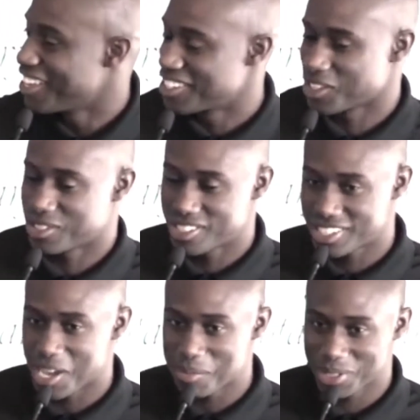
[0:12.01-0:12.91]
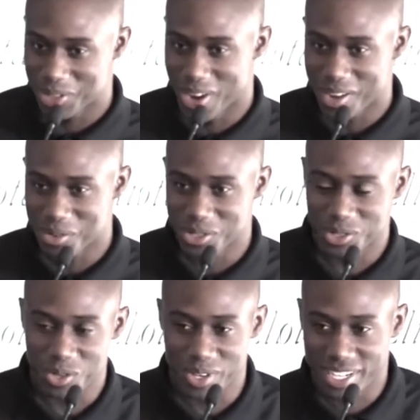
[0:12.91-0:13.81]
So, just a couple of ground
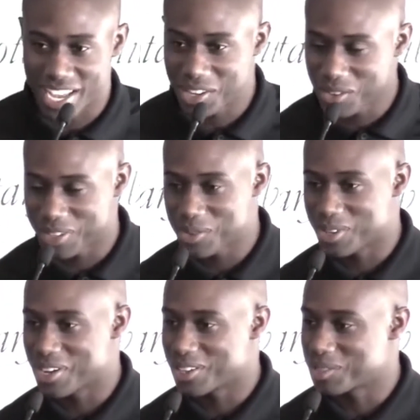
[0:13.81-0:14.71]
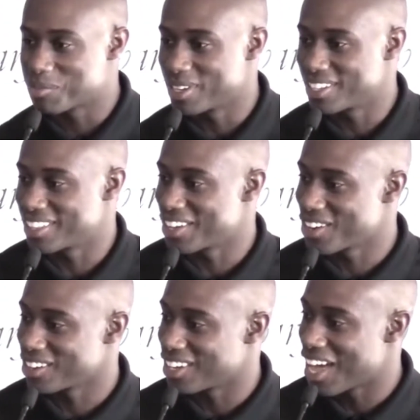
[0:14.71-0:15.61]
rules, real quick. I don't know if anyone noticed, but
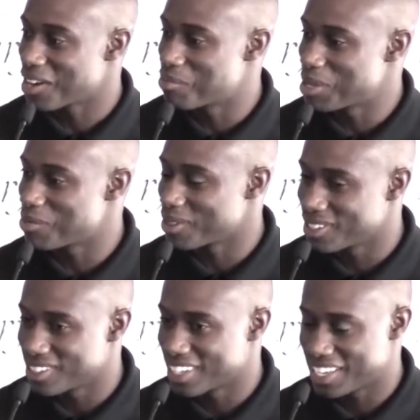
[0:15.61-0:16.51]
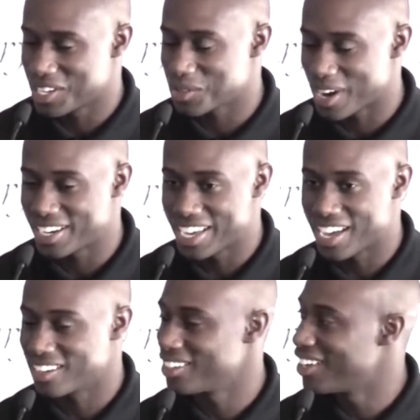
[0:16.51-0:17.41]
there are a lot of people here right
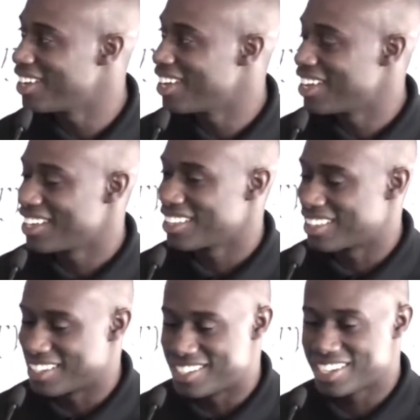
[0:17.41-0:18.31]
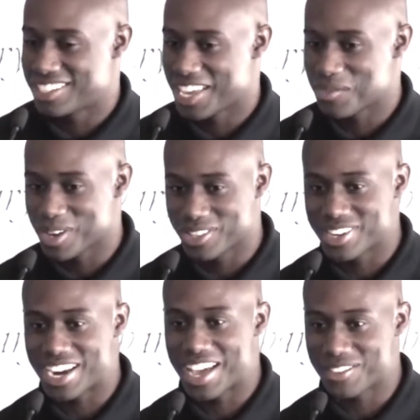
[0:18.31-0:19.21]
now that dictate whether or
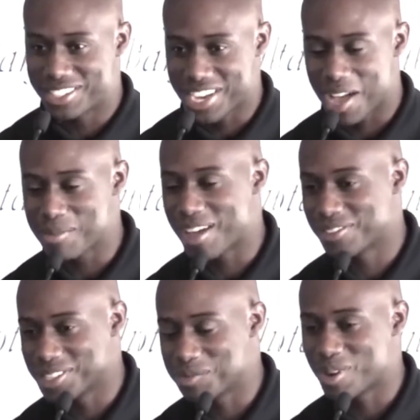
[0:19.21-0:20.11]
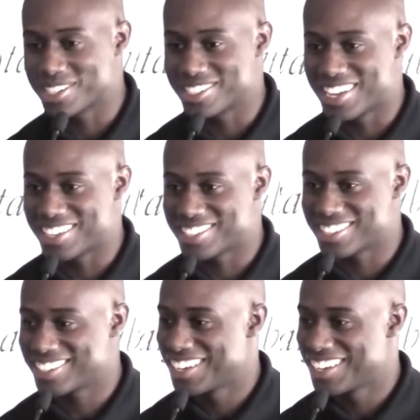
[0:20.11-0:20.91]
not I have a job after this presentation.